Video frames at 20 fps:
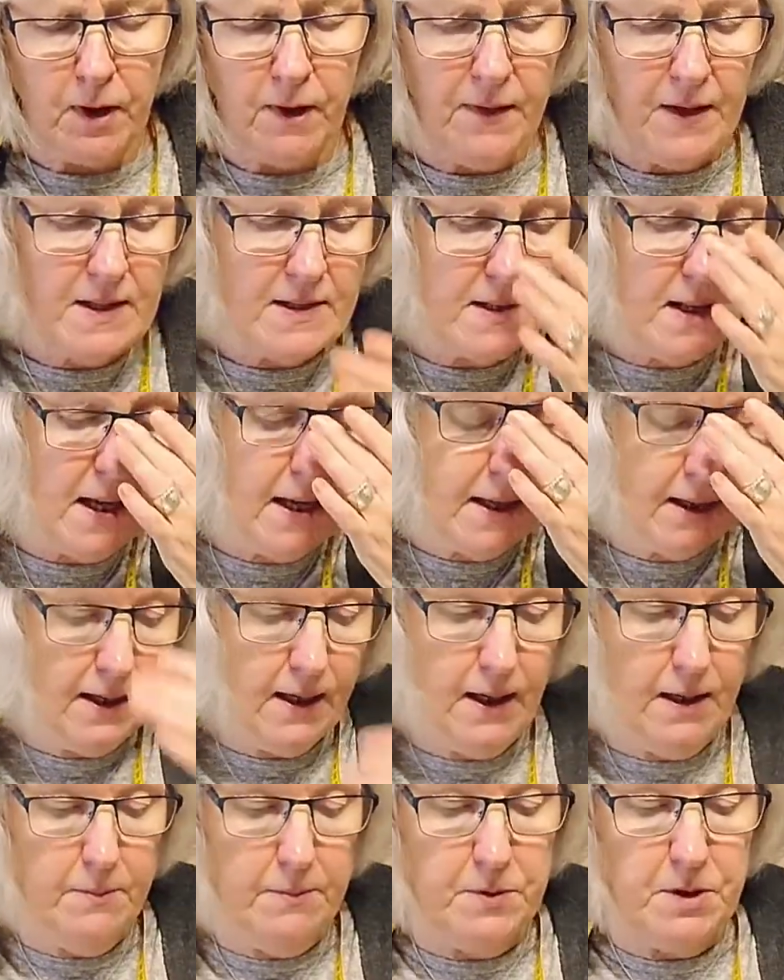That's that
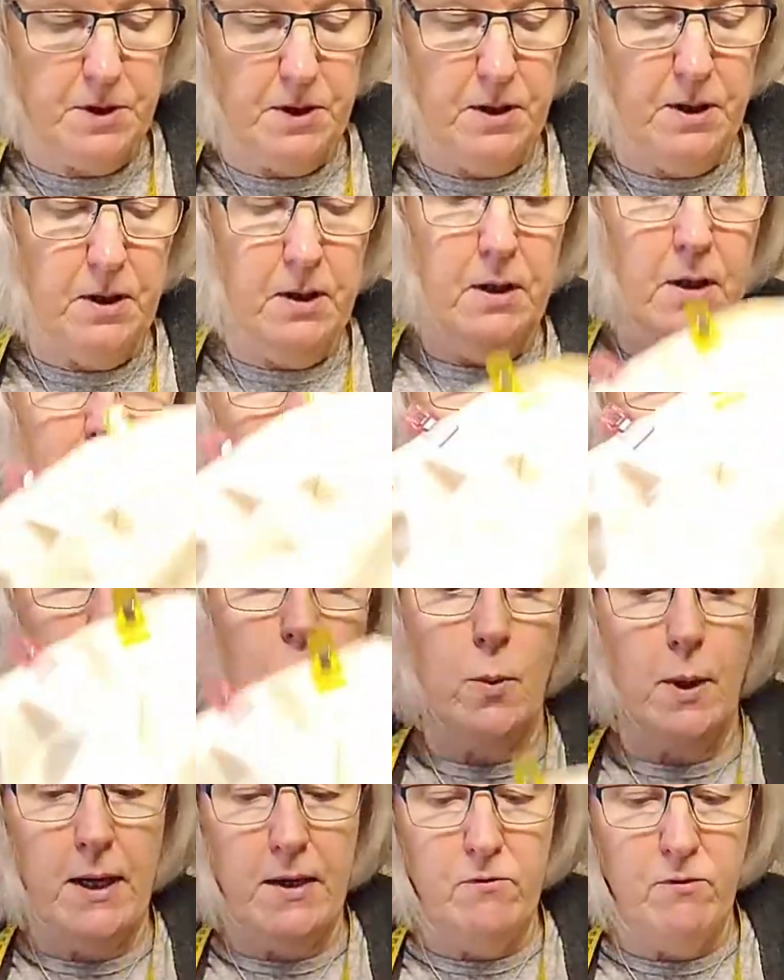clipped all the
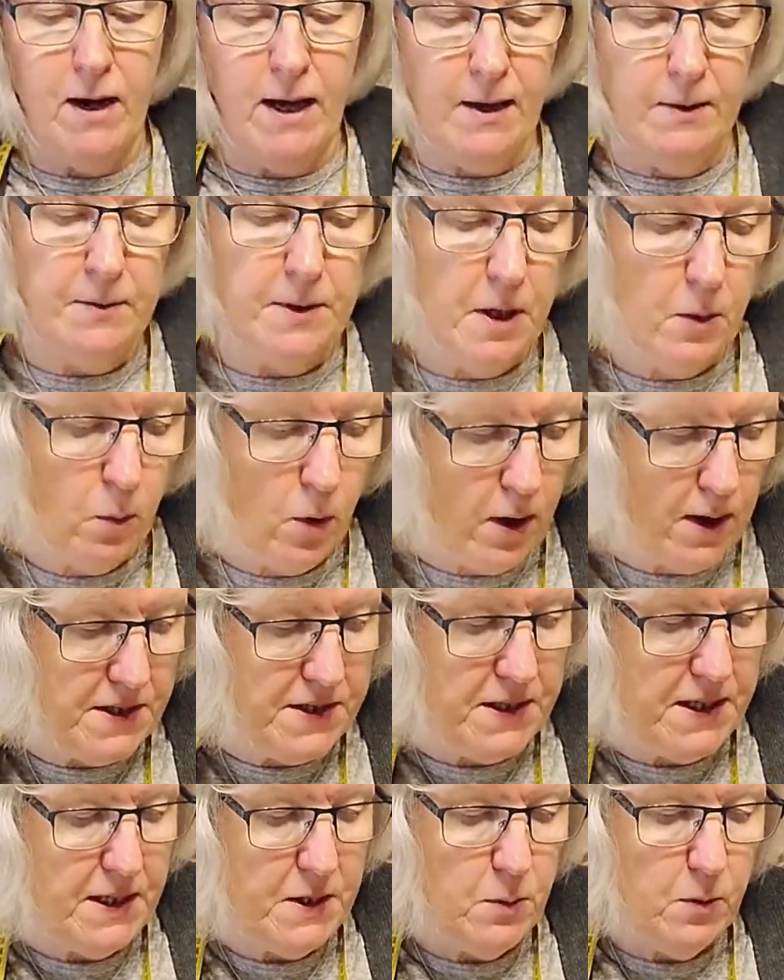way round. Now what I
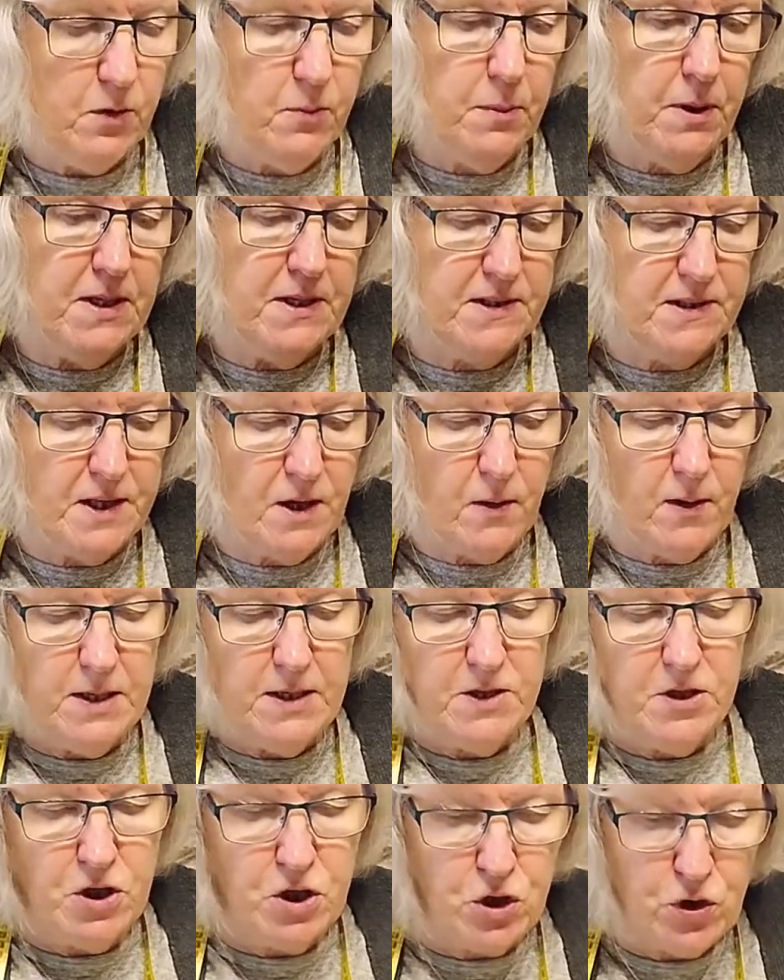did with my
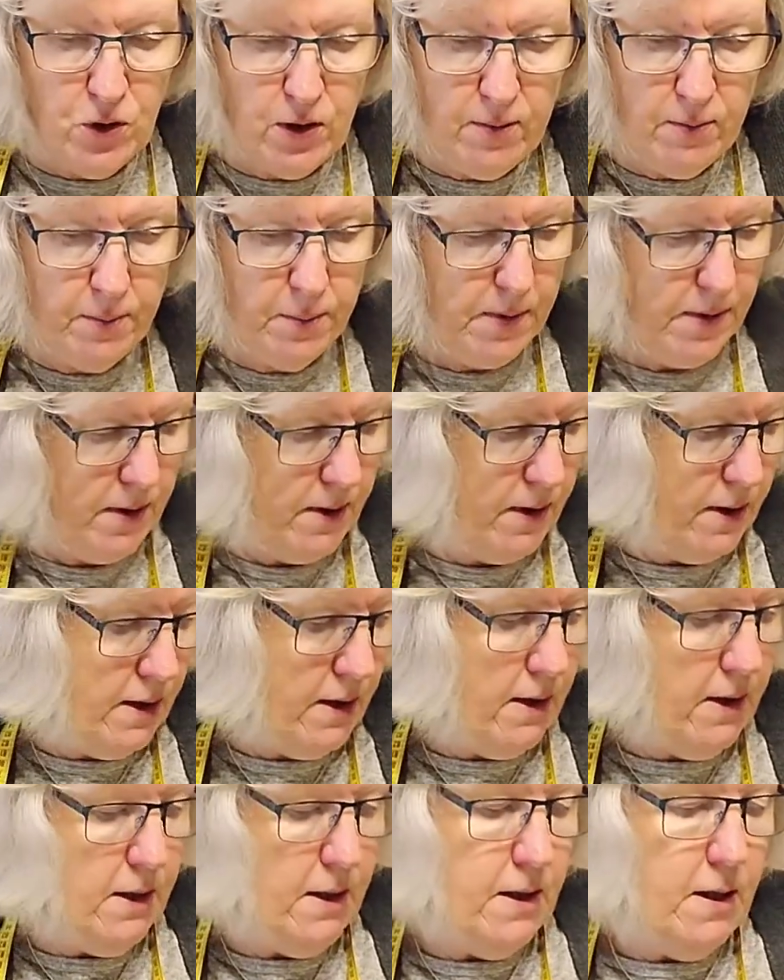side strip,
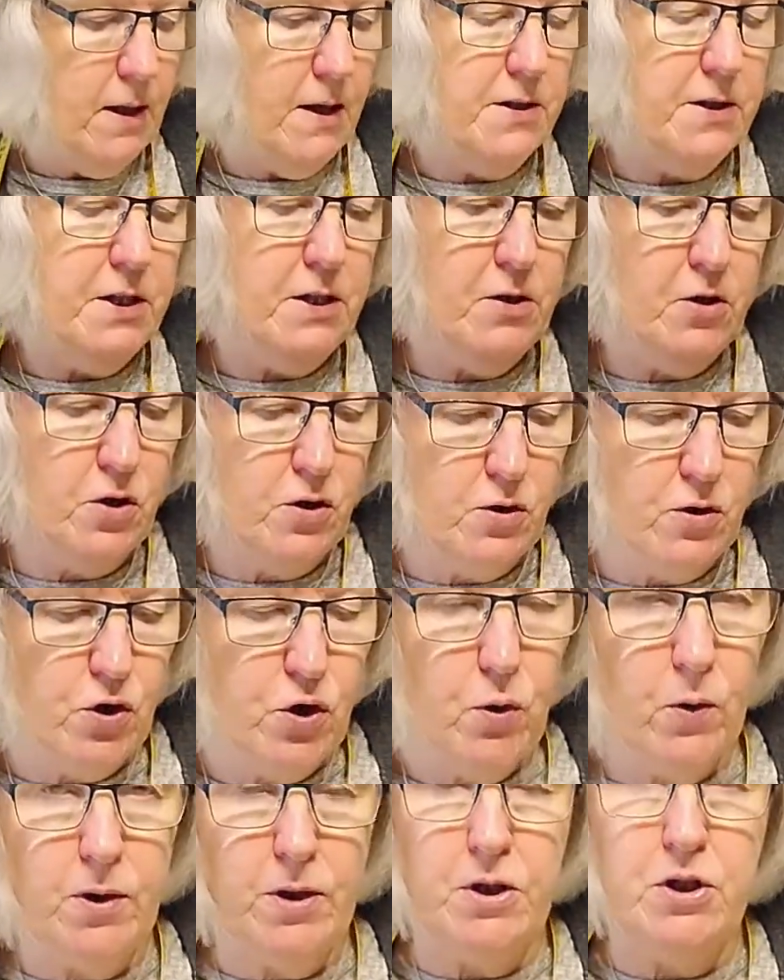I didn't
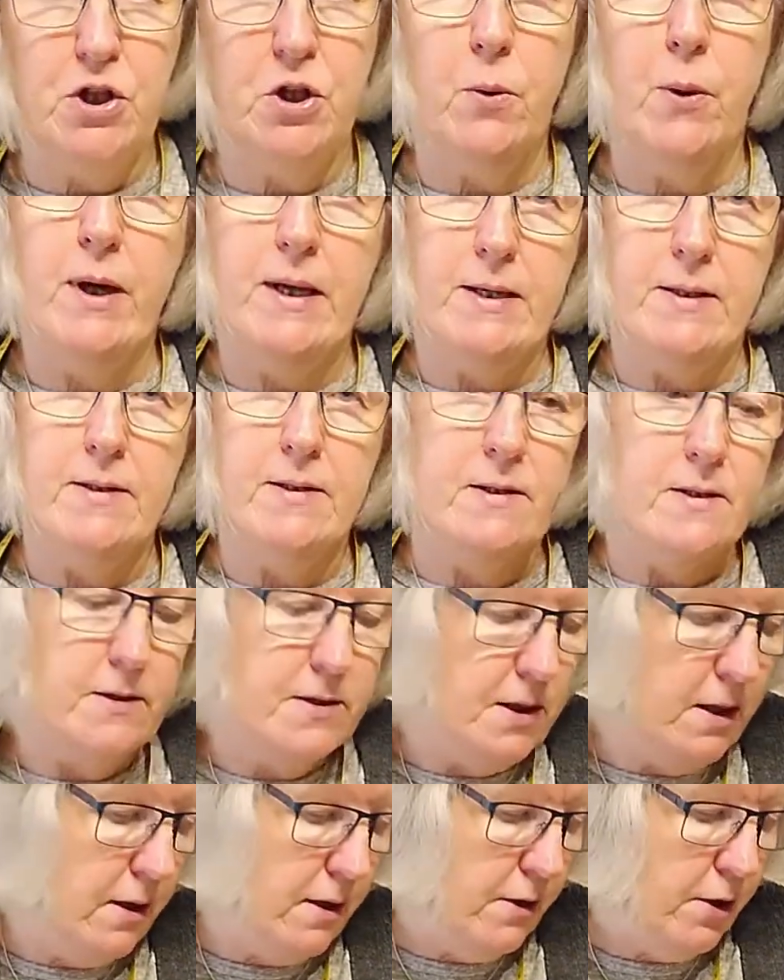join the two ends
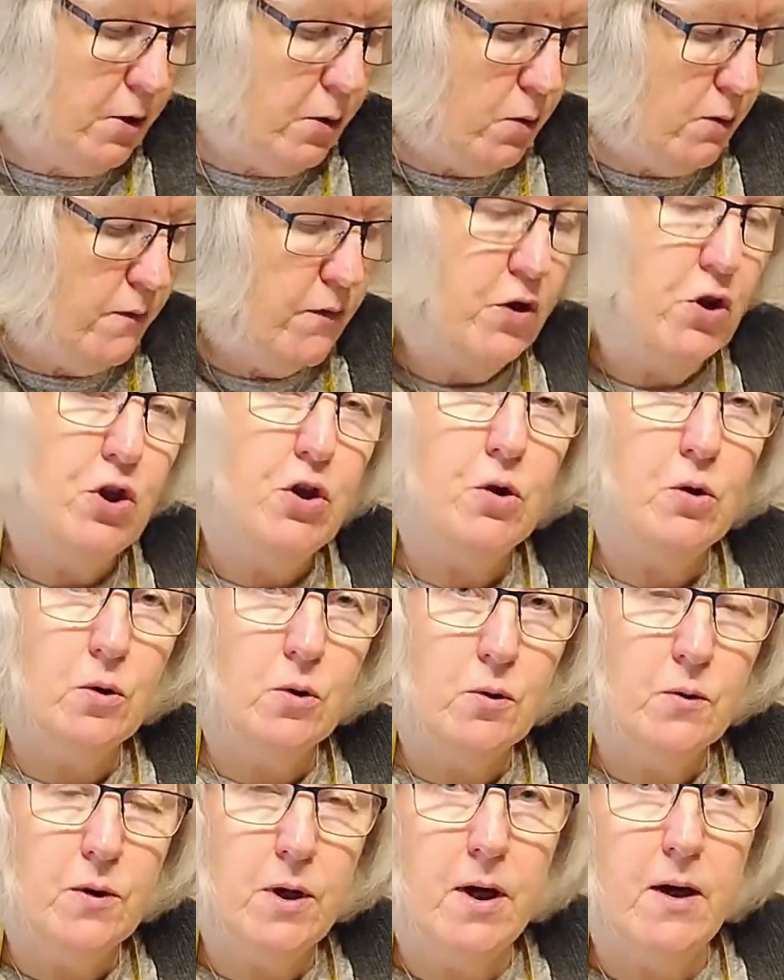until I knew for
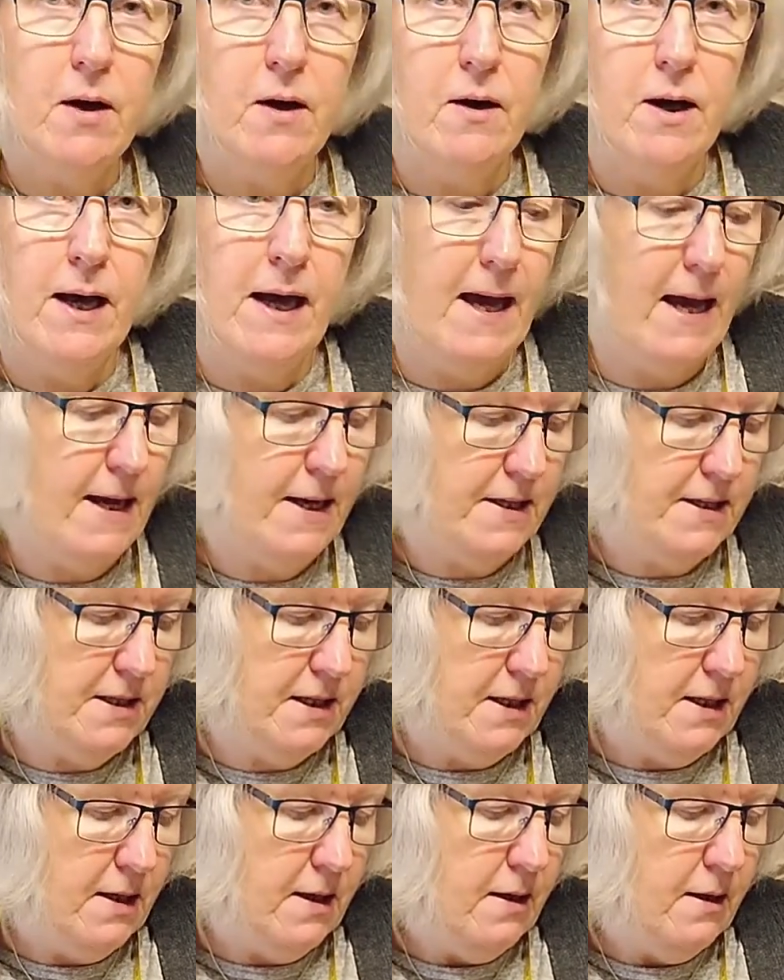sure that I had
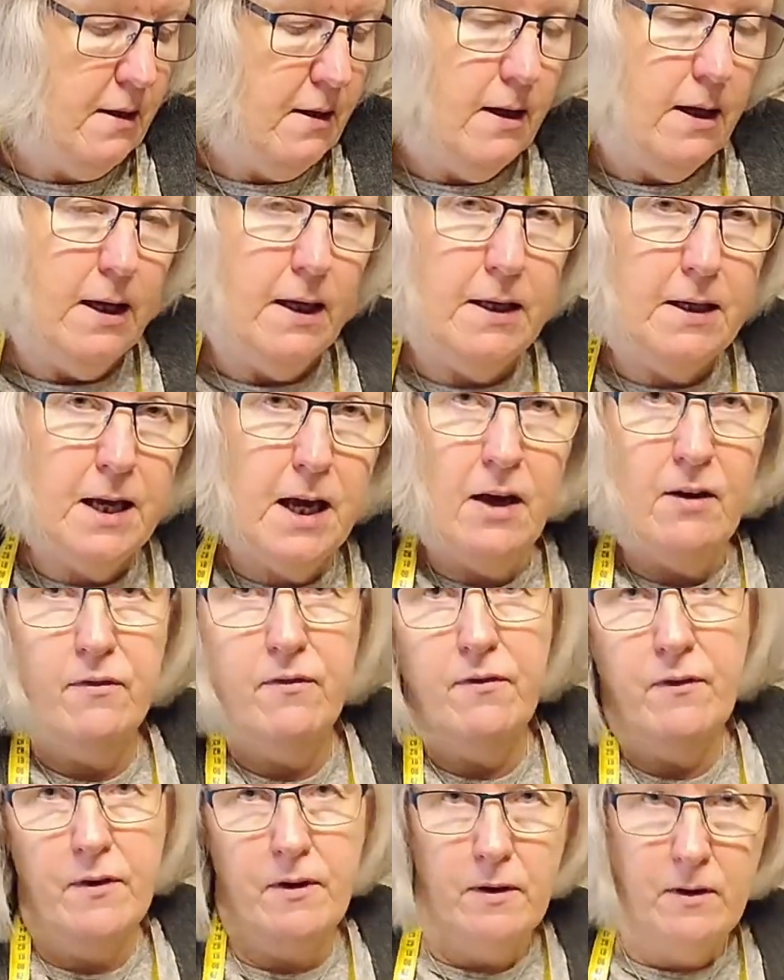
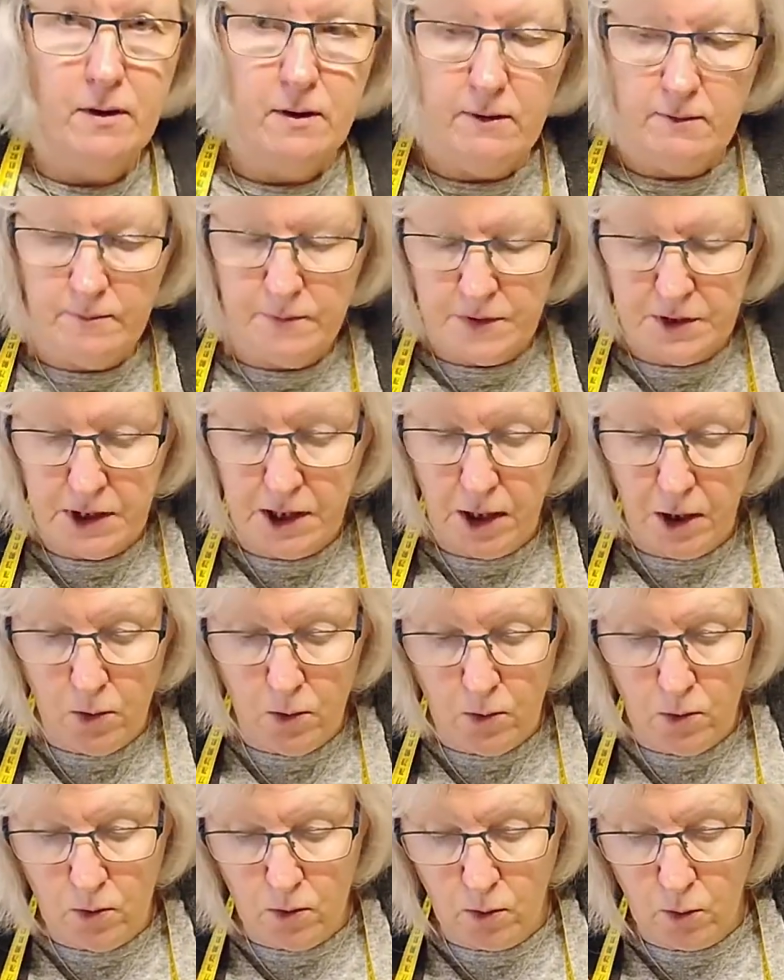enough to
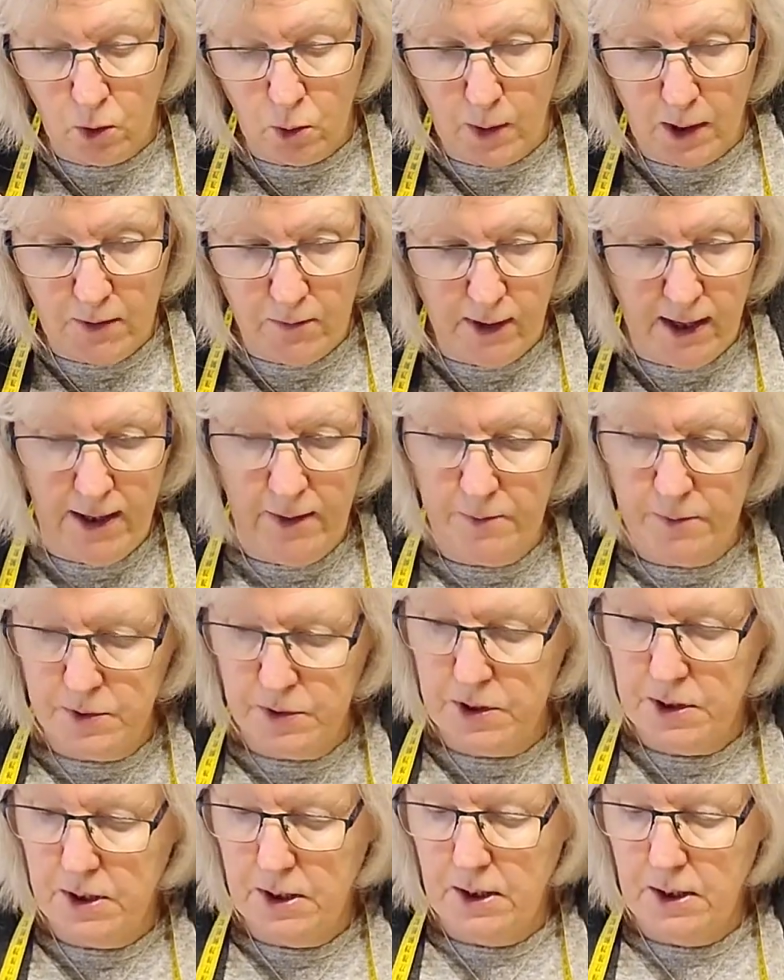go all the way round.